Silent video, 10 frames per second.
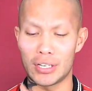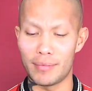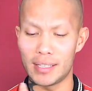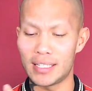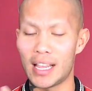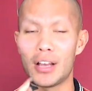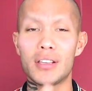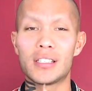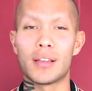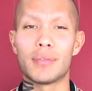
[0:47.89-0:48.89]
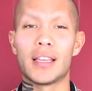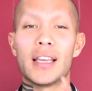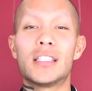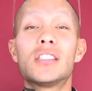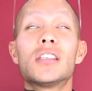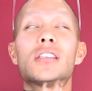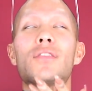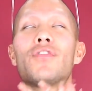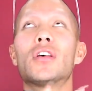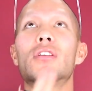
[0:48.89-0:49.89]
Let me tell you something. It
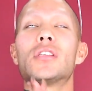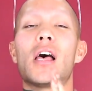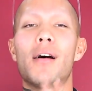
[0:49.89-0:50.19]
just feels